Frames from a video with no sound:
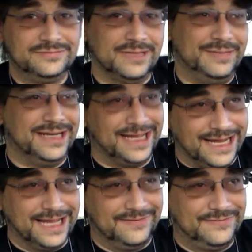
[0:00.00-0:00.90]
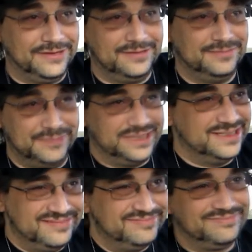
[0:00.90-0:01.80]
I mean, I like
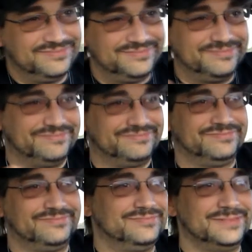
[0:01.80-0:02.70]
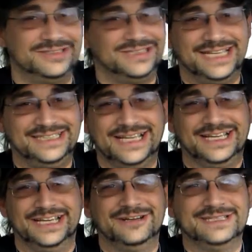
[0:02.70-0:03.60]
food, there's days I
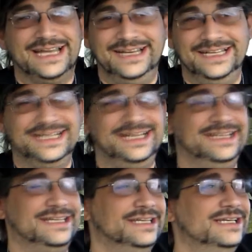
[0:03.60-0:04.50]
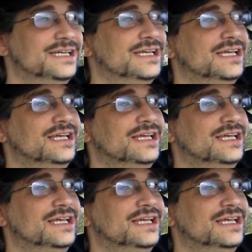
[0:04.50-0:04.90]
could go without eating anything.